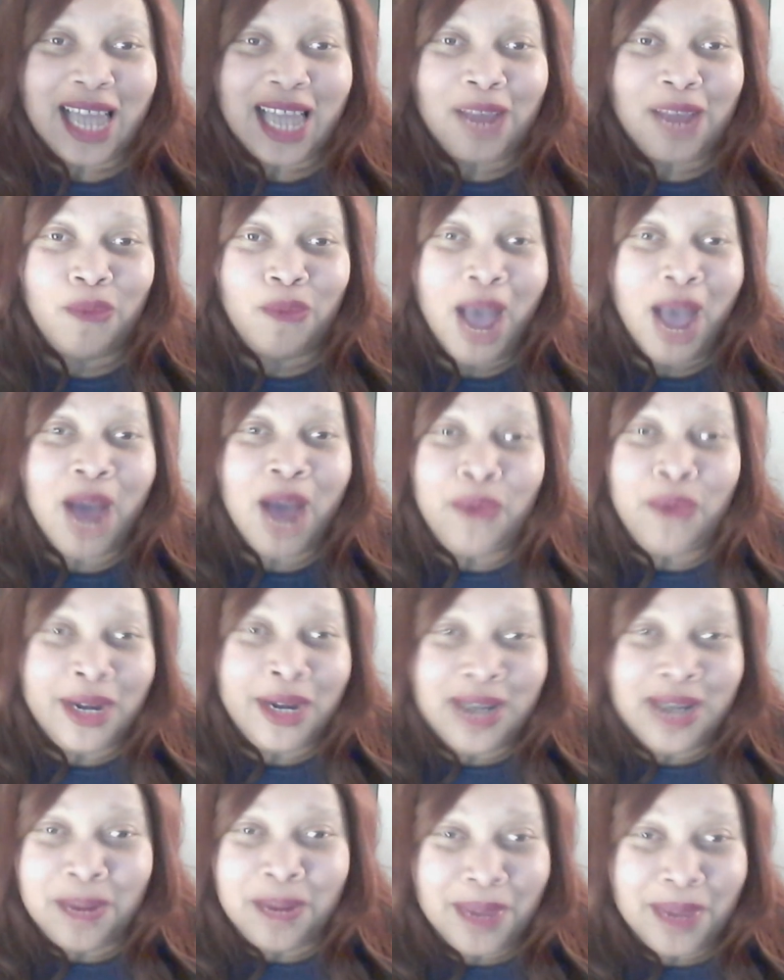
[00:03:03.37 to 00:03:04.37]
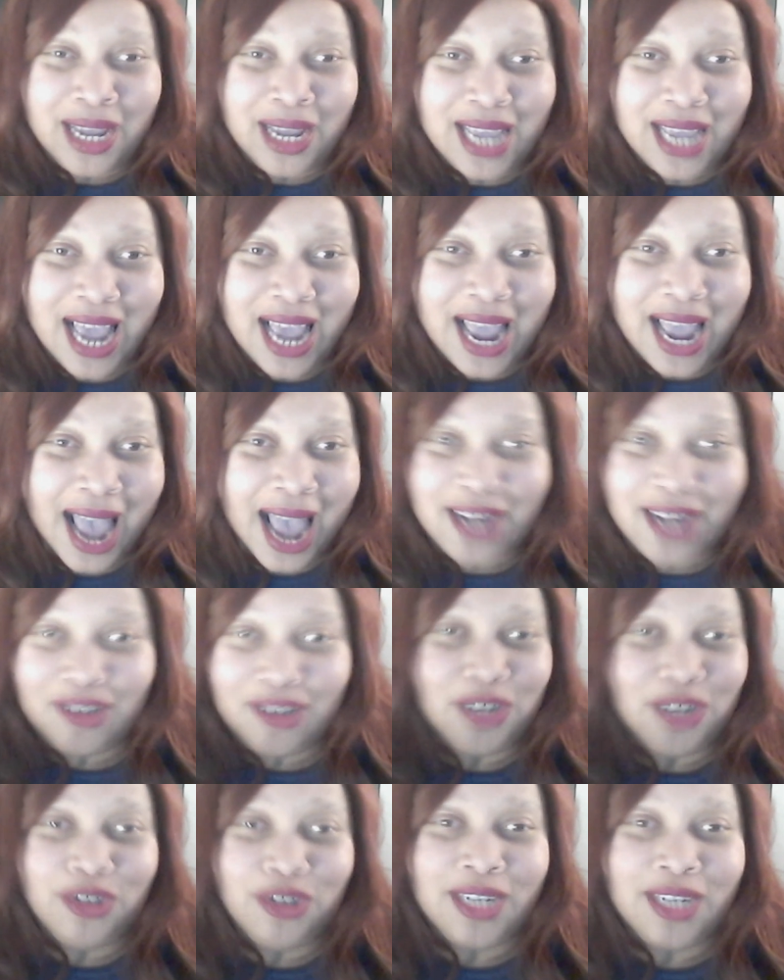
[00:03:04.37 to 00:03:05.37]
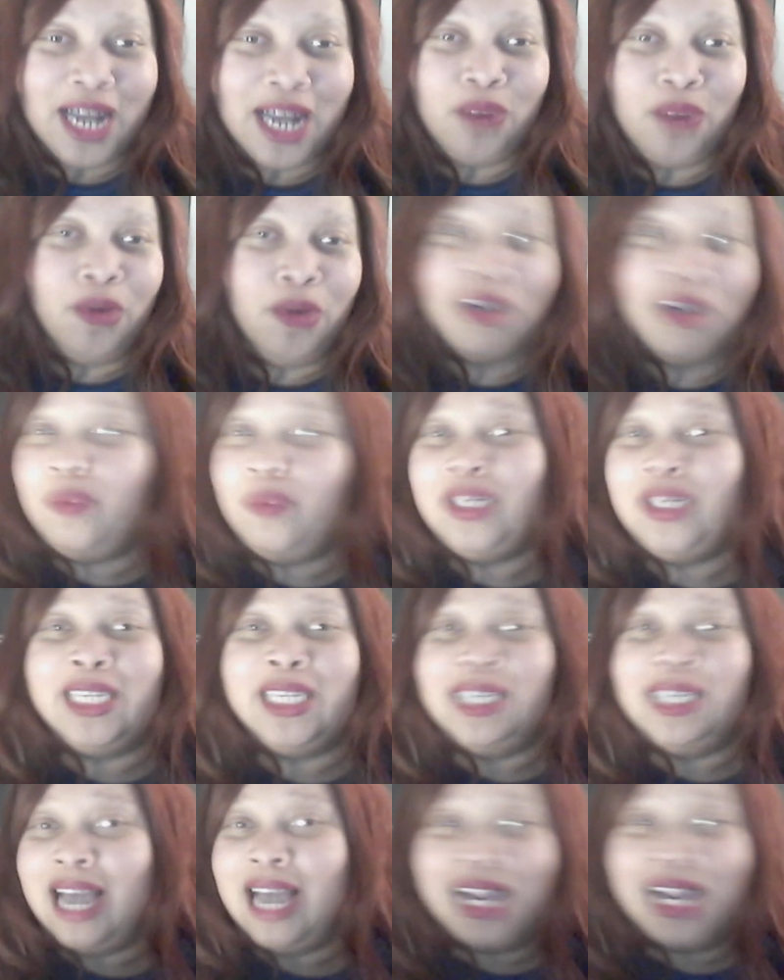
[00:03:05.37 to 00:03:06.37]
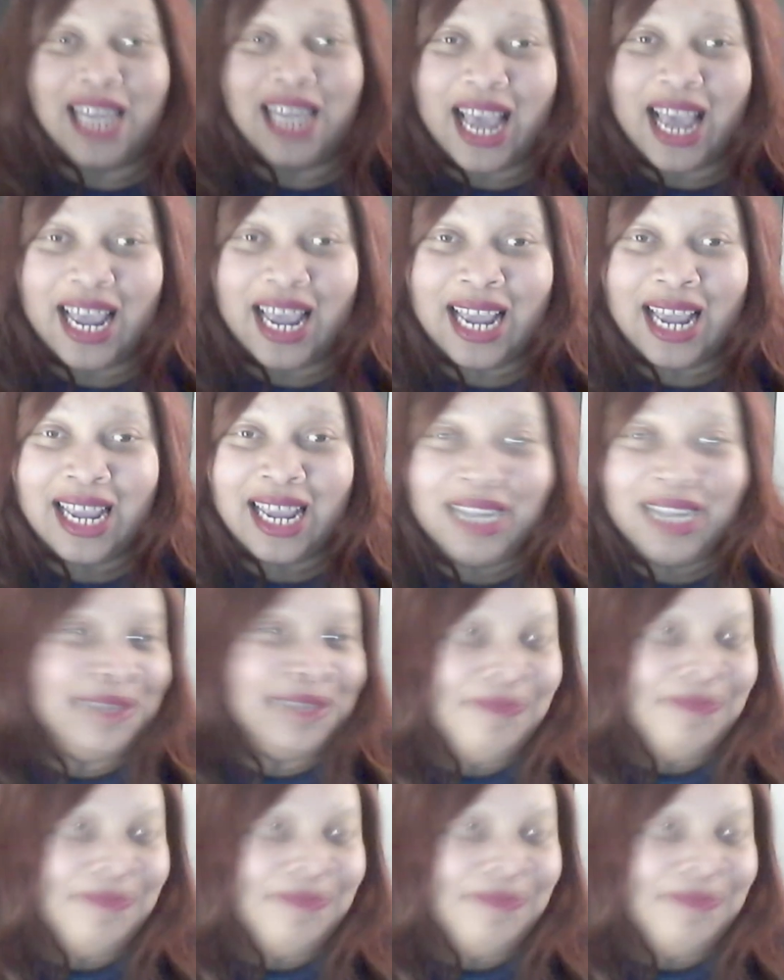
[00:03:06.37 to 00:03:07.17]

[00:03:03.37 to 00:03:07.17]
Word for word: Like, how wouldn't it be a yay? I don't understand a world in which it's not a yay.